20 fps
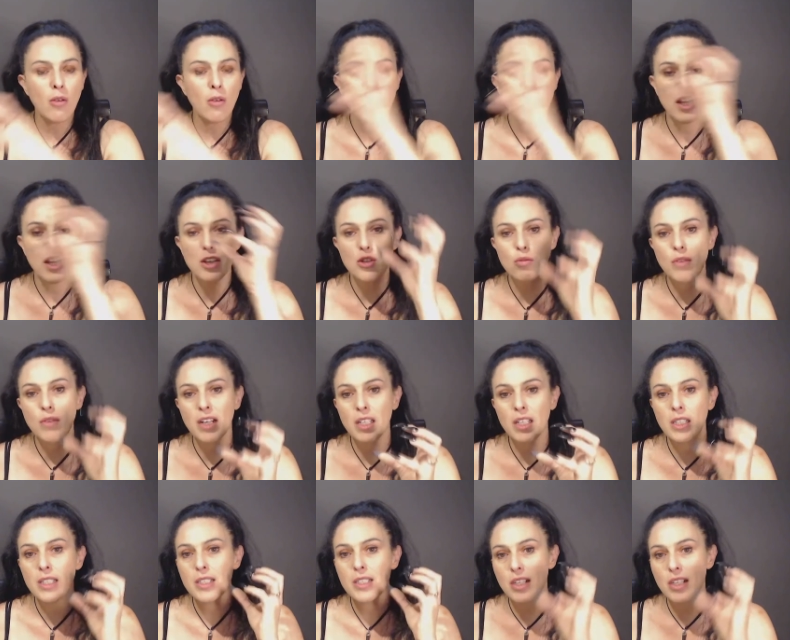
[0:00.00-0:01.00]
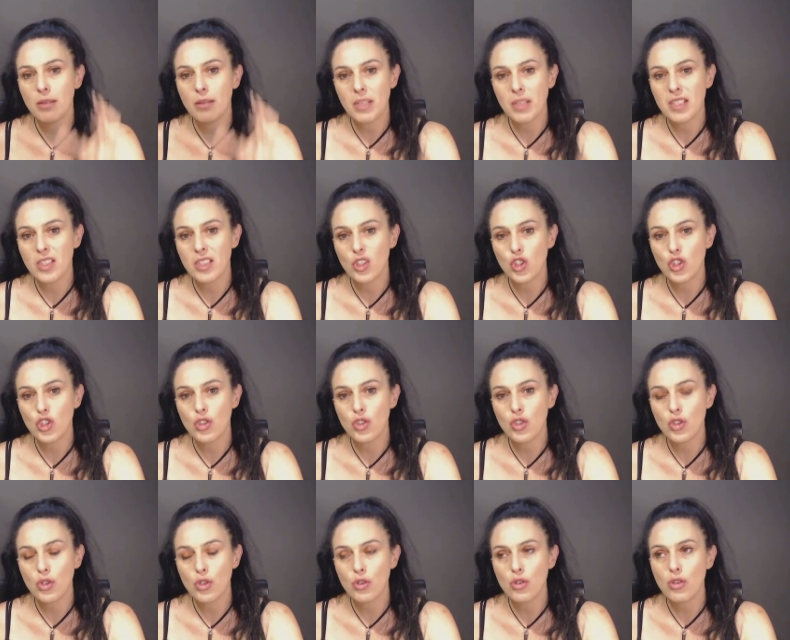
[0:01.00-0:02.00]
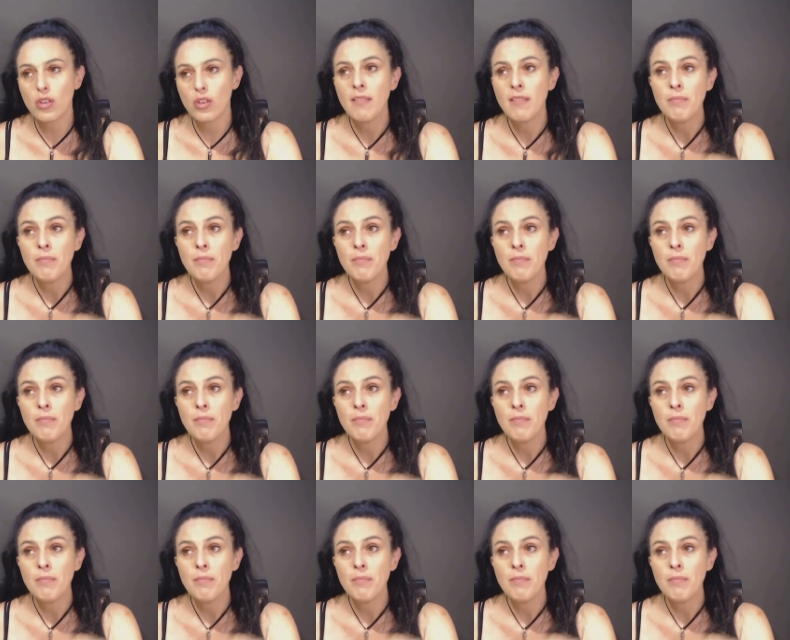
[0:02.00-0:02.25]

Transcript: they directly send messages to you.